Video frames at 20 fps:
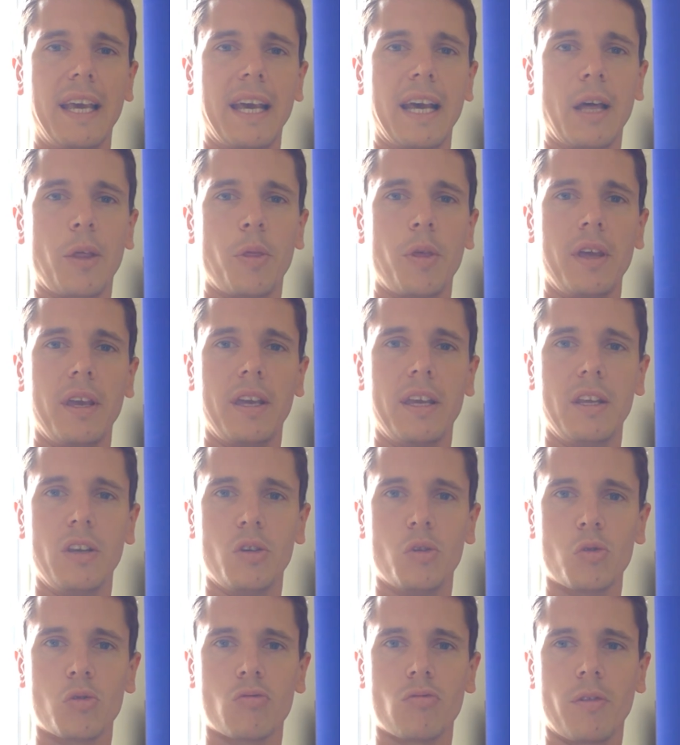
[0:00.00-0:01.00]
I think it
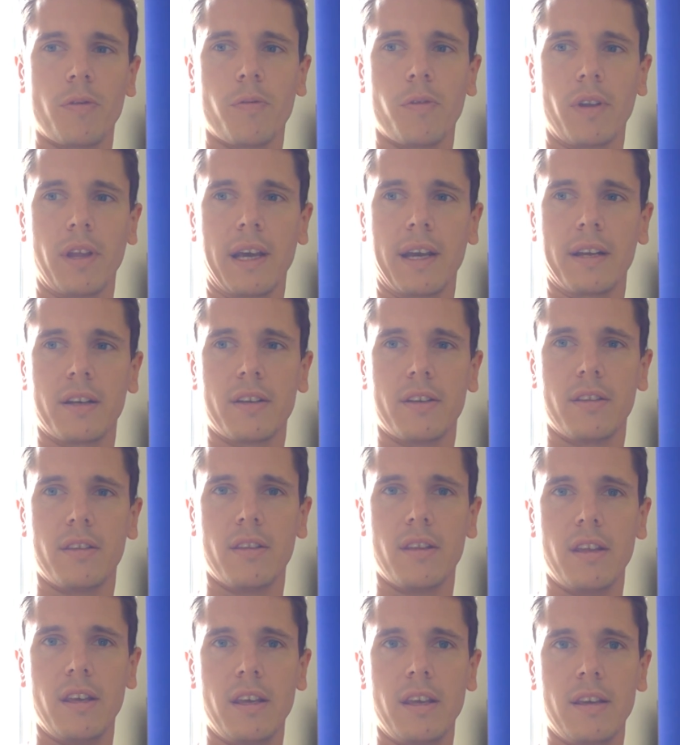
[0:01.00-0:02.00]
does reflect
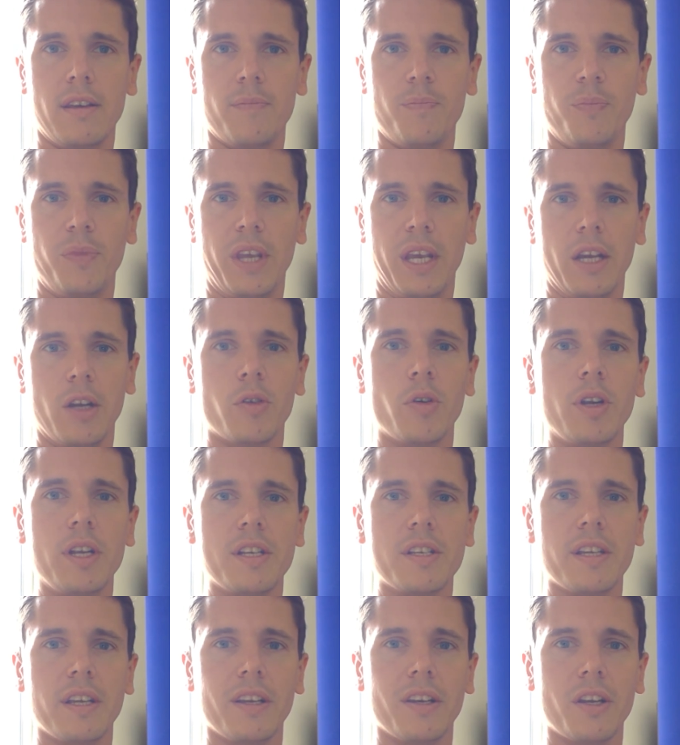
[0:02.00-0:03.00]
the
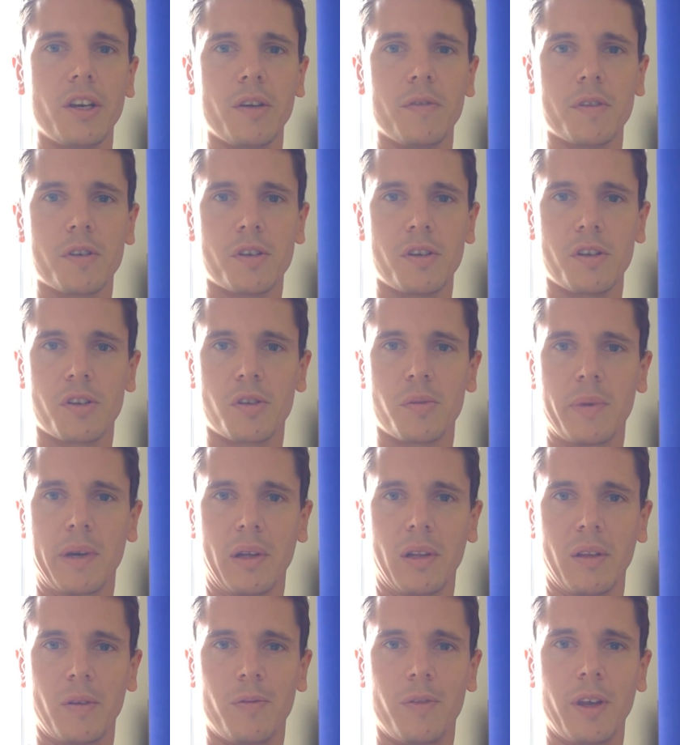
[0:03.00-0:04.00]
increasing nervousness
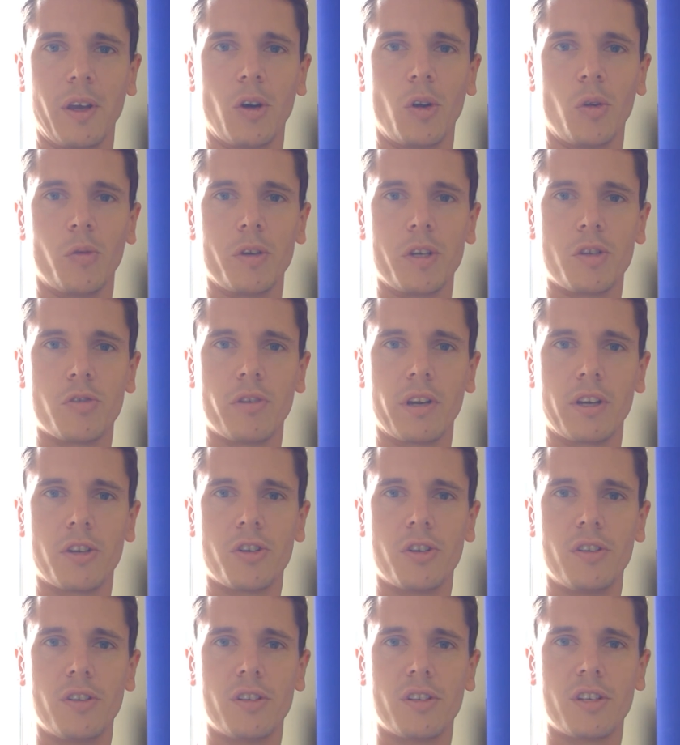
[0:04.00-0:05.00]
about lifting all
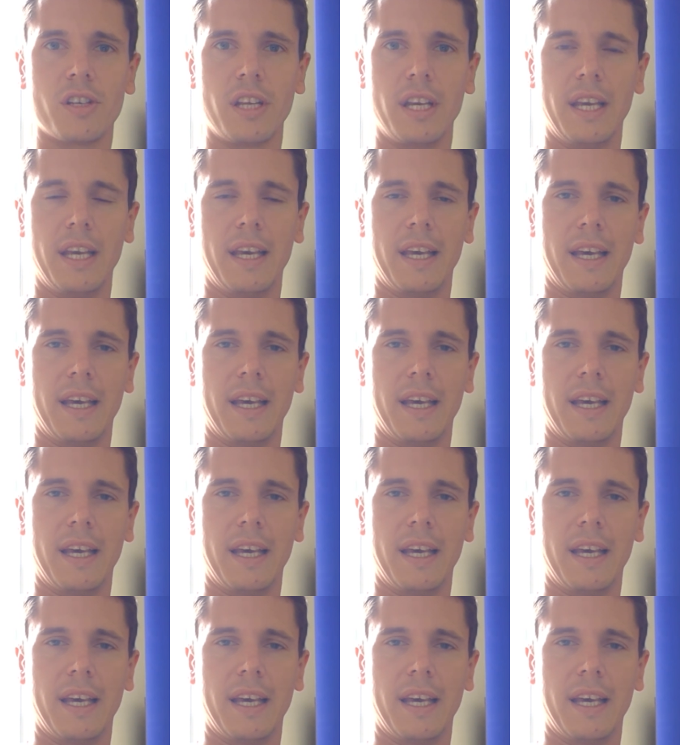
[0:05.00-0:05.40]
restrictions.